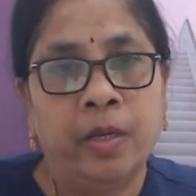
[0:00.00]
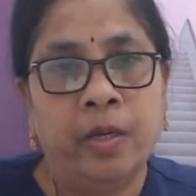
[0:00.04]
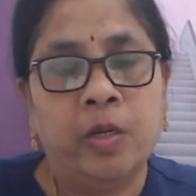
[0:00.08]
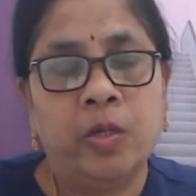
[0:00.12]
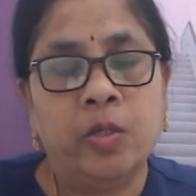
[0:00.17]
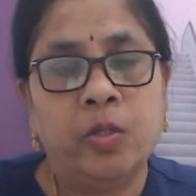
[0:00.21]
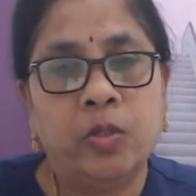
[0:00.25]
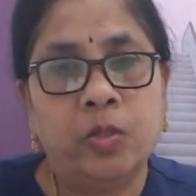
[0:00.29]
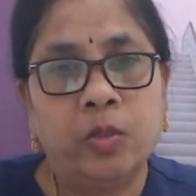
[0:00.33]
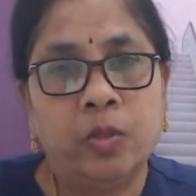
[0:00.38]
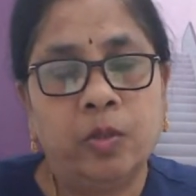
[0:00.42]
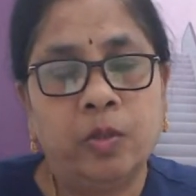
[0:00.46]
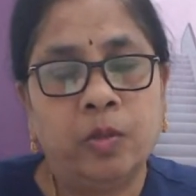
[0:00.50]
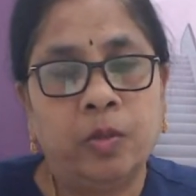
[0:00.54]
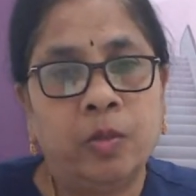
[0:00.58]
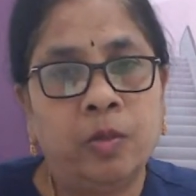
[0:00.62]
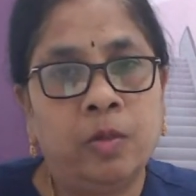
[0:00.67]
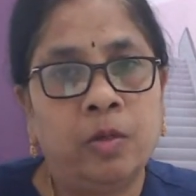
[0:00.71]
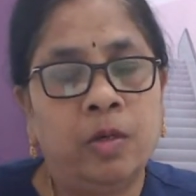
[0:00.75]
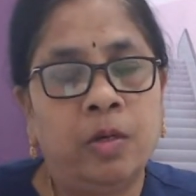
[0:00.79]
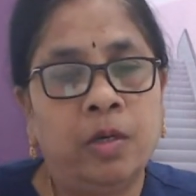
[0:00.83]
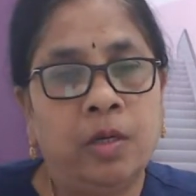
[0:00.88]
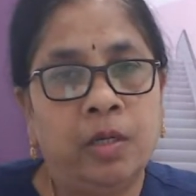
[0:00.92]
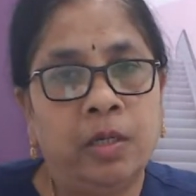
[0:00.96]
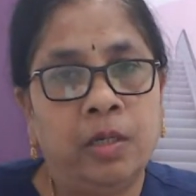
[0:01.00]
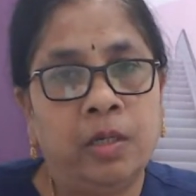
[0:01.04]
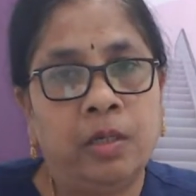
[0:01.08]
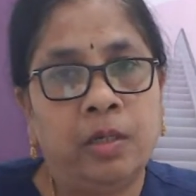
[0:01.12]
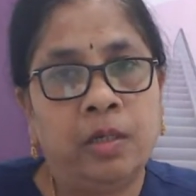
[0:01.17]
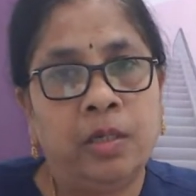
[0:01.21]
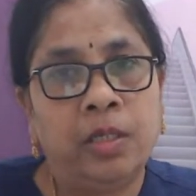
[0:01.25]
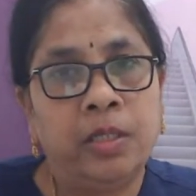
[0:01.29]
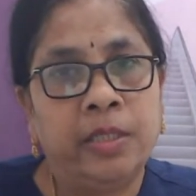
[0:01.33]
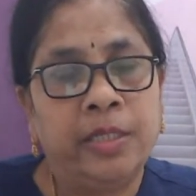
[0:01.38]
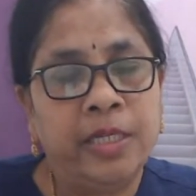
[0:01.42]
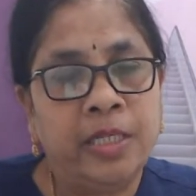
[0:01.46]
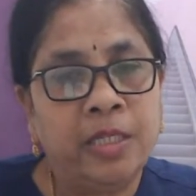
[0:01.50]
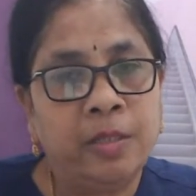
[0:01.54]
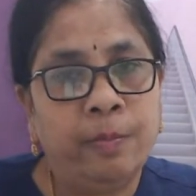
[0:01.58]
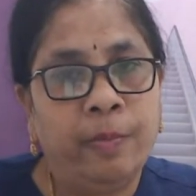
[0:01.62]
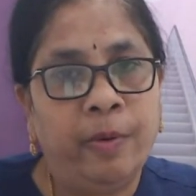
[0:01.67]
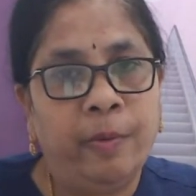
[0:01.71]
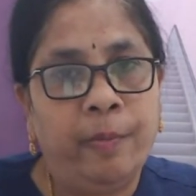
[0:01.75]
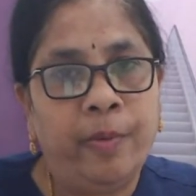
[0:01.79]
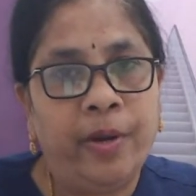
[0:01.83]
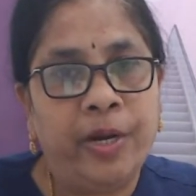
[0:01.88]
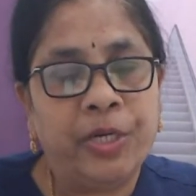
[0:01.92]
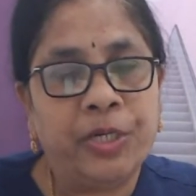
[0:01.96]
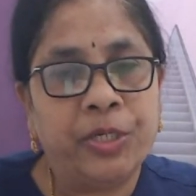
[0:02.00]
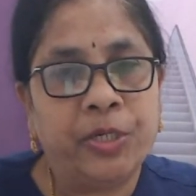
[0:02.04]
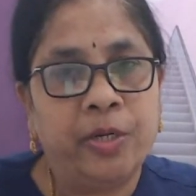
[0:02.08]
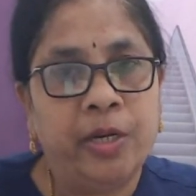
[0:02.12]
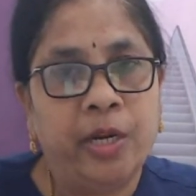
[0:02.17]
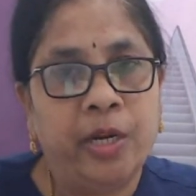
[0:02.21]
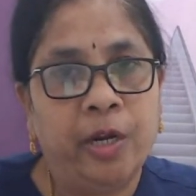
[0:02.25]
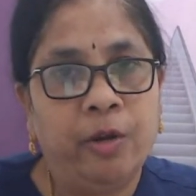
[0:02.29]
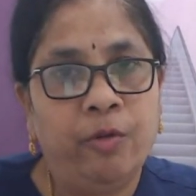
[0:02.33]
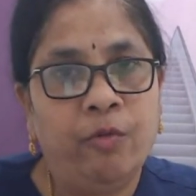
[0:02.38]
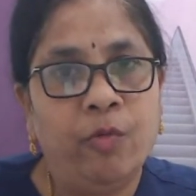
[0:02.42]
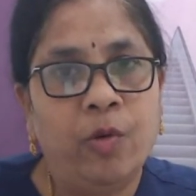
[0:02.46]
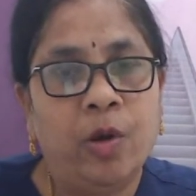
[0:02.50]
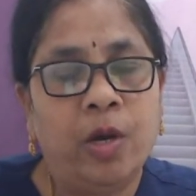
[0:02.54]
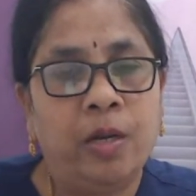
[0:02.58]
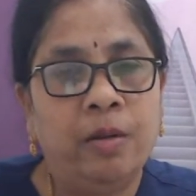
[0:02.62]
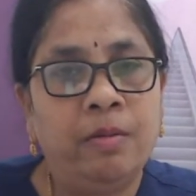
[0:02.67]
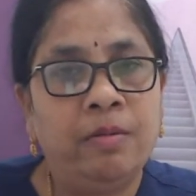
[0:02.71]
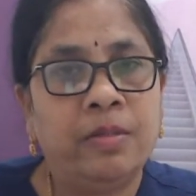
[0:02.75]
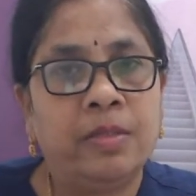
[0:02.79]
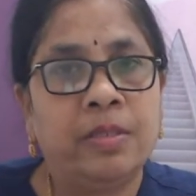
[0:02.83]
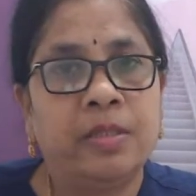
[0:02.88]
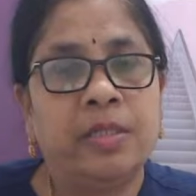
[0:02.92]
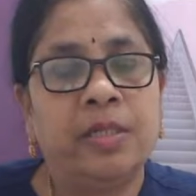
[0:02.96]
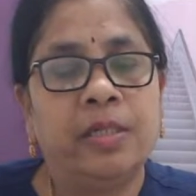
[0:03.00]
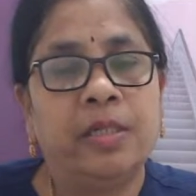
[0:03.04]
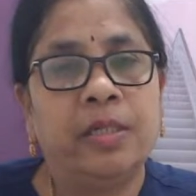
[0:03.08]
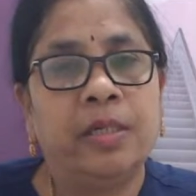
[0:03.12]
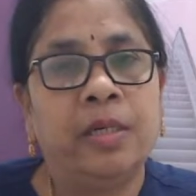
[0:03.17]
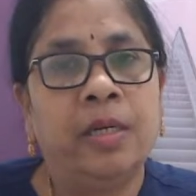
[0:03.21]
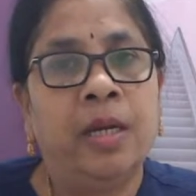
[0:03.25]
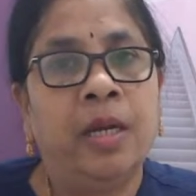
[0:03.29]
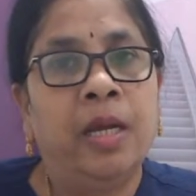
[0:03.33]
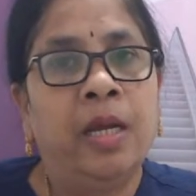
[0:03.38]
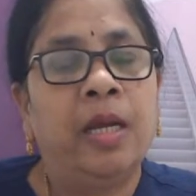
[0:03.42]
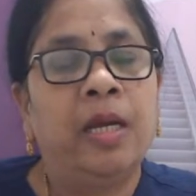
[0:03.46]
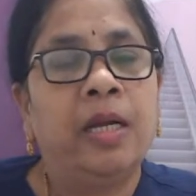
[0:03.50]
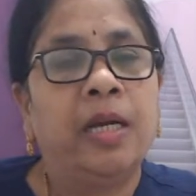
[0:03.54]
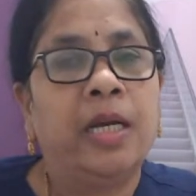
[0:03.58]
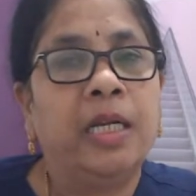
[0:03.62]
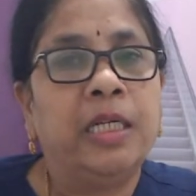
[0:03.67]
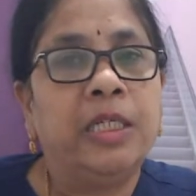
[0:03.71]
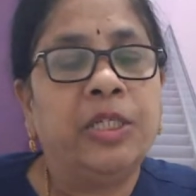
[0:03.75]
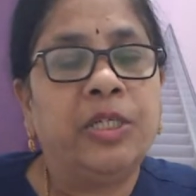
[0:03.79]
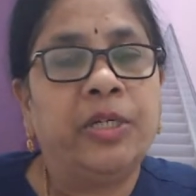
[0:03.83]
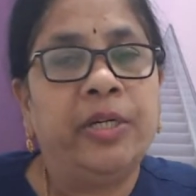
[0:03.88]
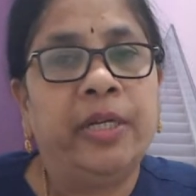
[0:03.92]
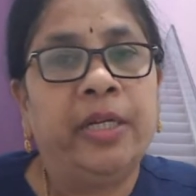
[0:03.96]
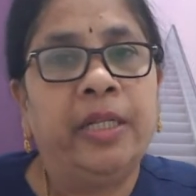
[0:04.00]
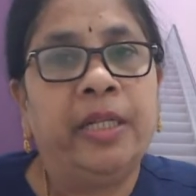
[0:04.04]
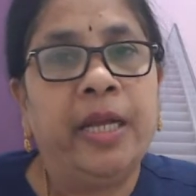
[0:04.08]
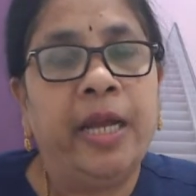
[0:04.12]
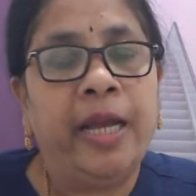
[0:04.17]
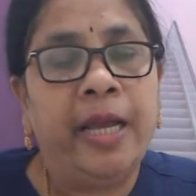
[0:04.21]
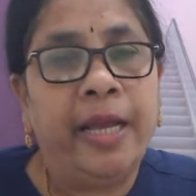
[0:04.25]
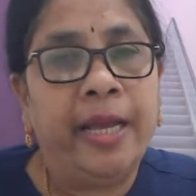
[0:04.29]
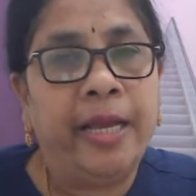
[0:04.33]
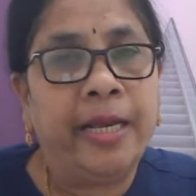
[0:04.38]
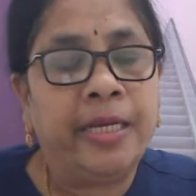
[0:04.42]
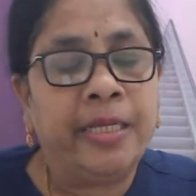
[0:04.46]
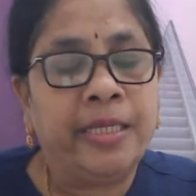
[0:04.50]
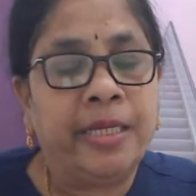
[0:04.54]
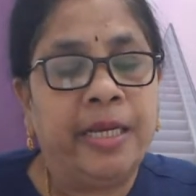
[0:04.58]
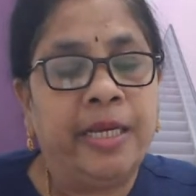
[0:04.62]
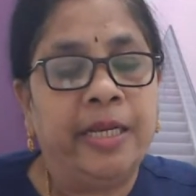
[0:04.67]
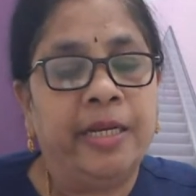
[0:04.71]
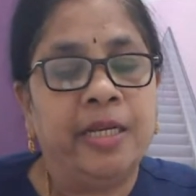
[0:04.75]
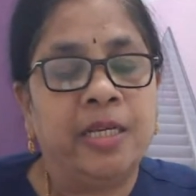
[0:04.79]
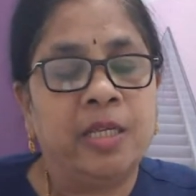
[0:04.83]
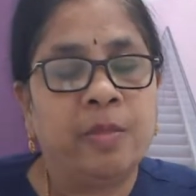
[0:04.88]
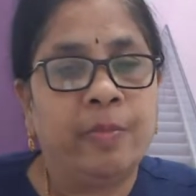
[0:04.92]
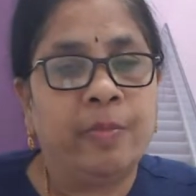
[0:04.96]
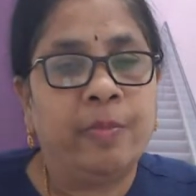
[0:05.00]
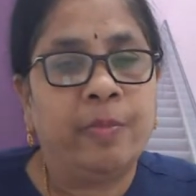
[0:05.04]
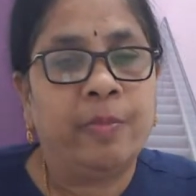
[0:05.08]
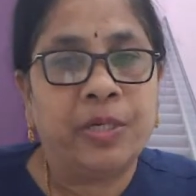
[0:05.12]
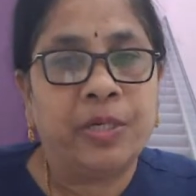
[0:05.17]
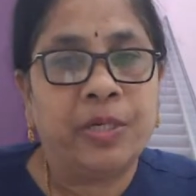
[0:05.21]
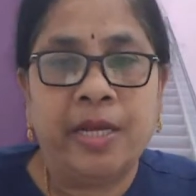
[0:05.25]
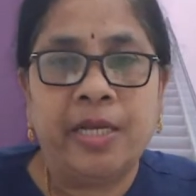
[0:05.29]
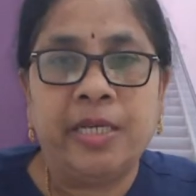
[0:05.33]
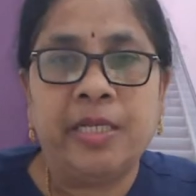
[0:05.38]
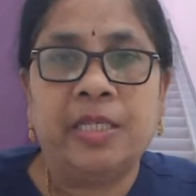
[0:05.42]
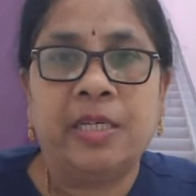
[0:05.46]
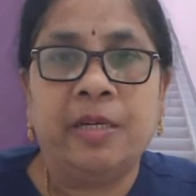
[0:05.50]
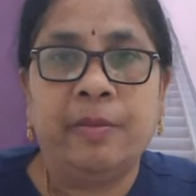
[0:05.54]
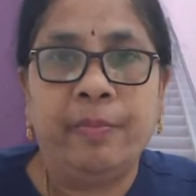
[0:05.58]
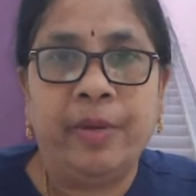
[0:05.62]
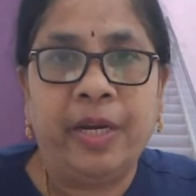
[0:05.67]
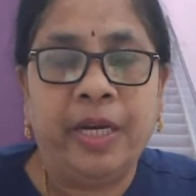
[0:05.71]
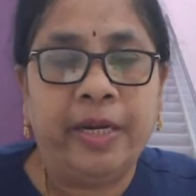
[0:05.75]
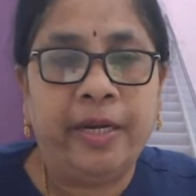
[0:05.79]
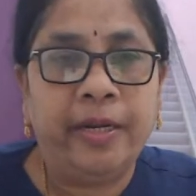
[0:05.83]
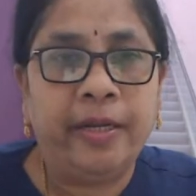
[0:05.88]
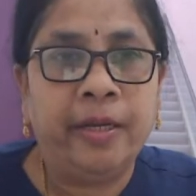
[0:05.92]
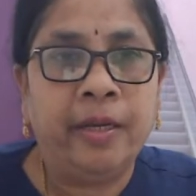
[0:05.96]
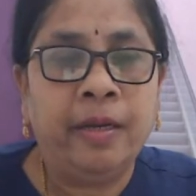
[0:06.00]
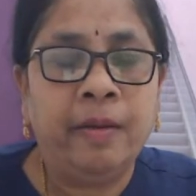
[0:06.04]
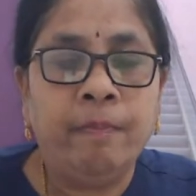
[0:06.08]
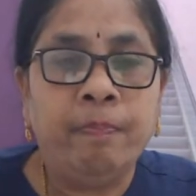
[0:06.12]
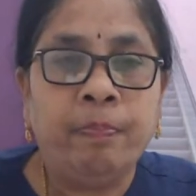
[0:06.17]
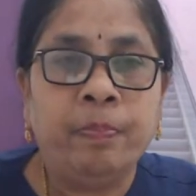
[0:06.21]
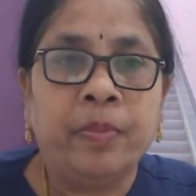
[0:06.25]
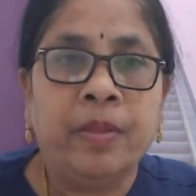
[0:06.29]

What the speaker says: So this preparation involves culturing the eggs in a specialized media.